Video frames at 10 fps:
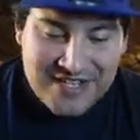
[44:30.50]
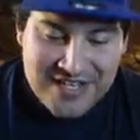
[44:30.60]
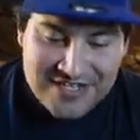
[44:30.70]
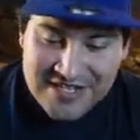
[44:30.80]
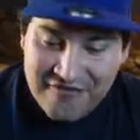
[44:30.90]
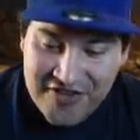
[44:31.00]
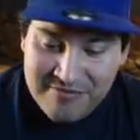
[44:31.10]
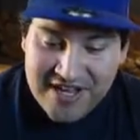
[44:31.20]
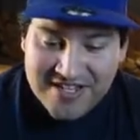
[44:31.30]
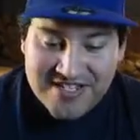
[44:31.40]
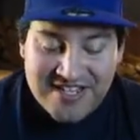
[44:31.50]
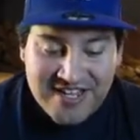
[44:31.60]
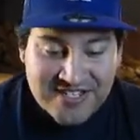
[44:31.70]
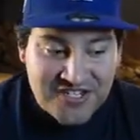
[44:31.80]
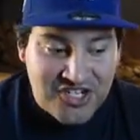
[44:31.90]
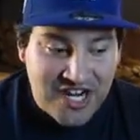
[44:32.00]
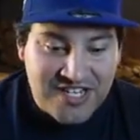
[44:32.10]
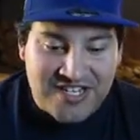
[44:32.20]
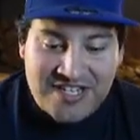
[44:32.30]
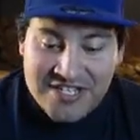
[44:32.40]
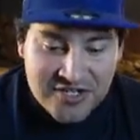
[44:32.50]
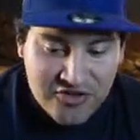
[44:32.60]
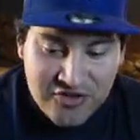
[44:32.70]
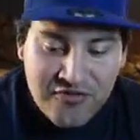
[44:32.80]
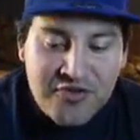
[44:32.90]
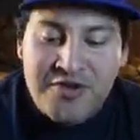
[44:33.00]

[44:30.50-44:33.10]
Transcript: It's a VMAX and it's shiny. It's the two of you